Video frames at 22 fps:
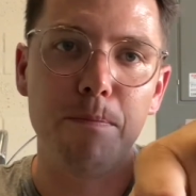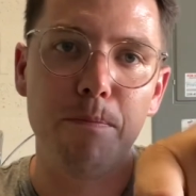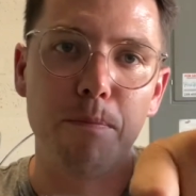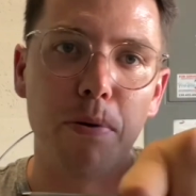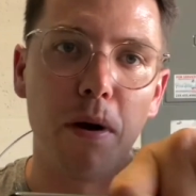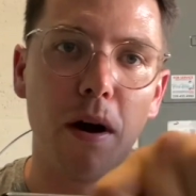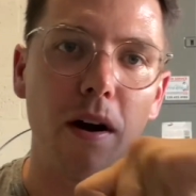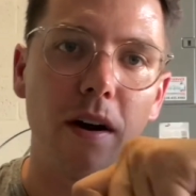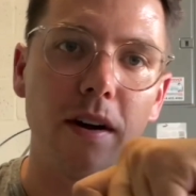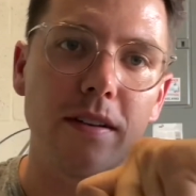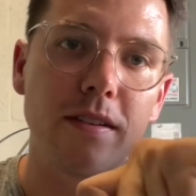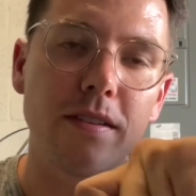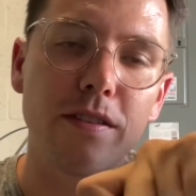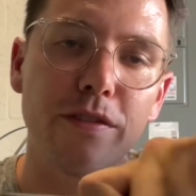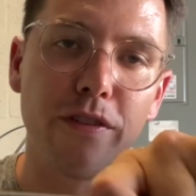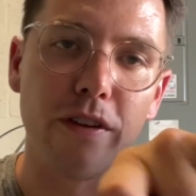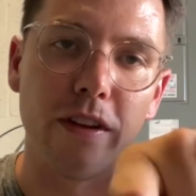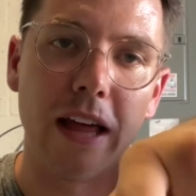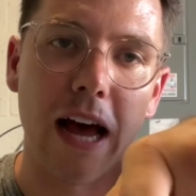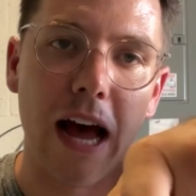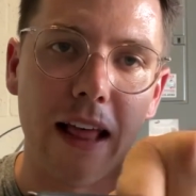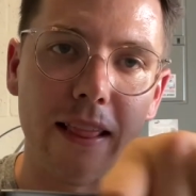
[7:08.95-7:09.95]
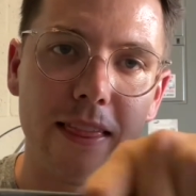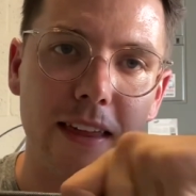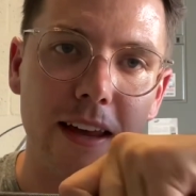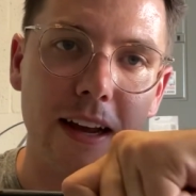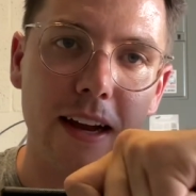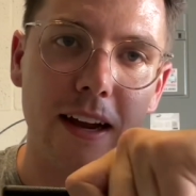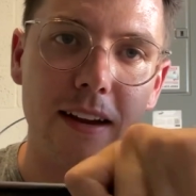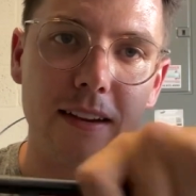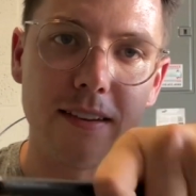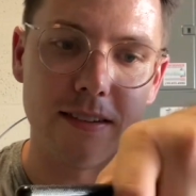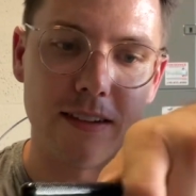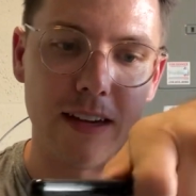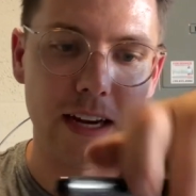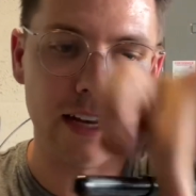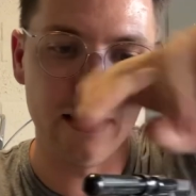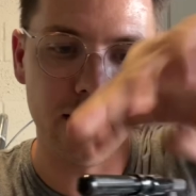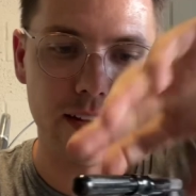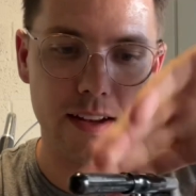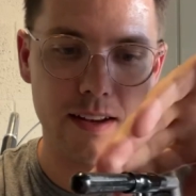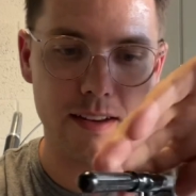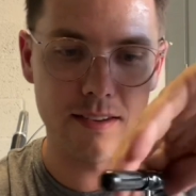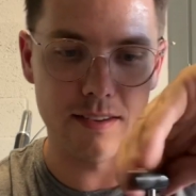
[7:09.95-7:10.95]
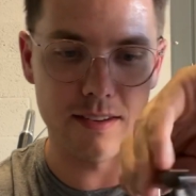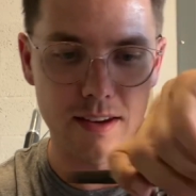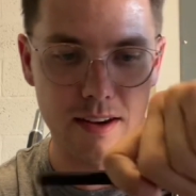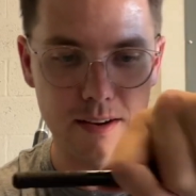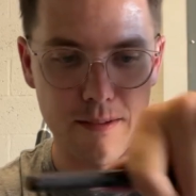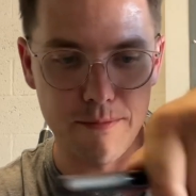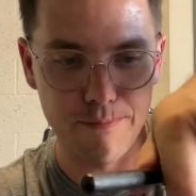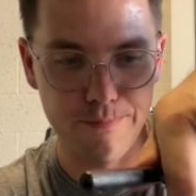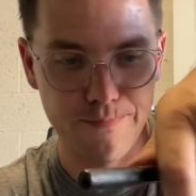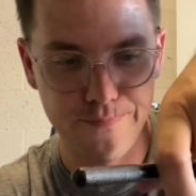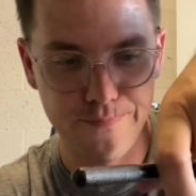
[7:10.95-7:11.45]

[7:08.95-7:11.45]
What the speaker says: parts for that thing out of stainless, and